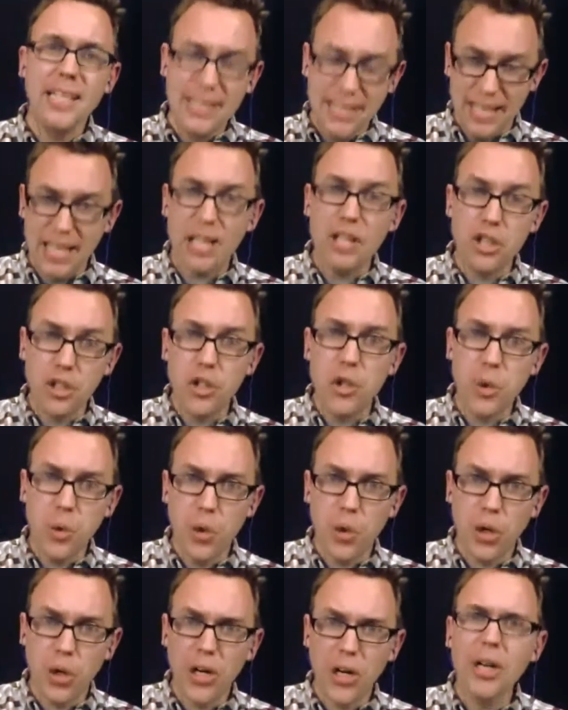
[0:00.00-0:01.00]
to
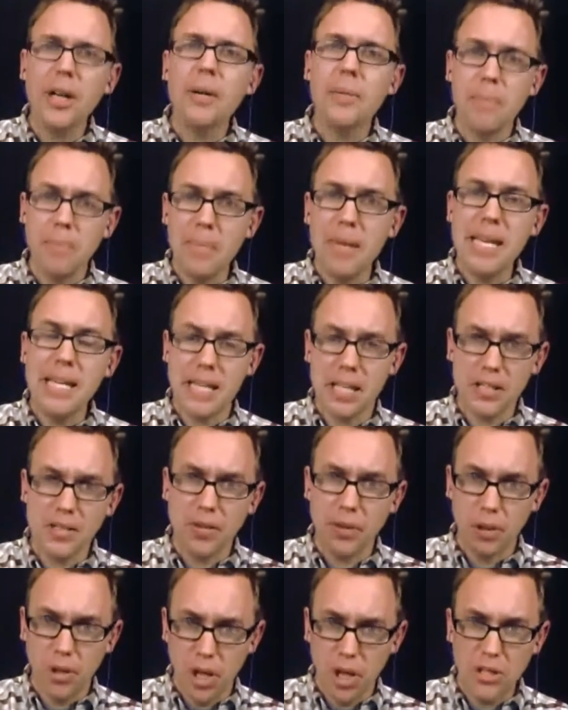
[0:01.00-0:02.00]
endure meanness for
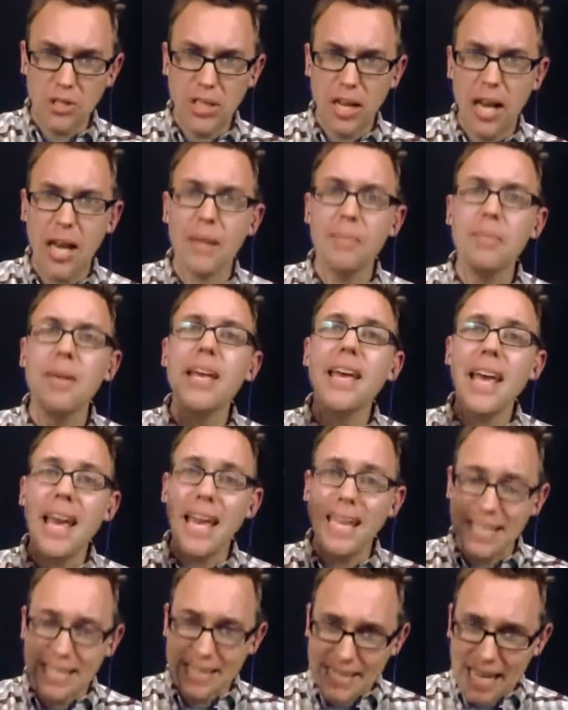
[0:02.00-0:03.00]
a long time,
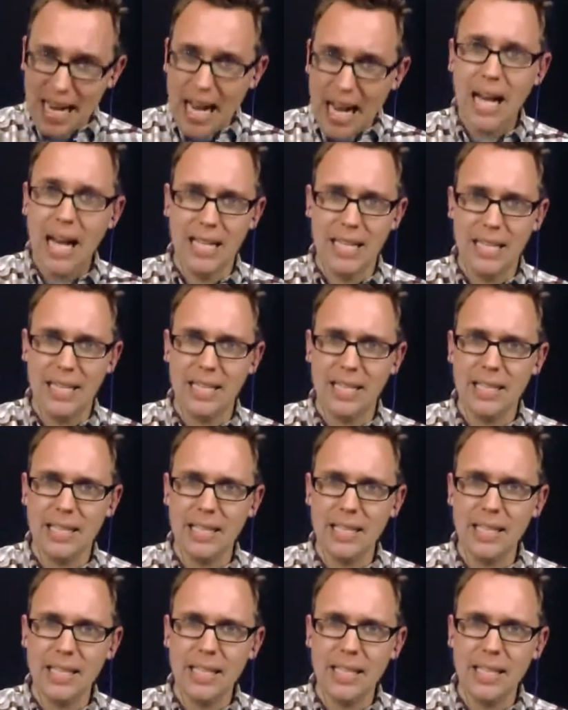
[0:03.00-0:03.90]
and is kind.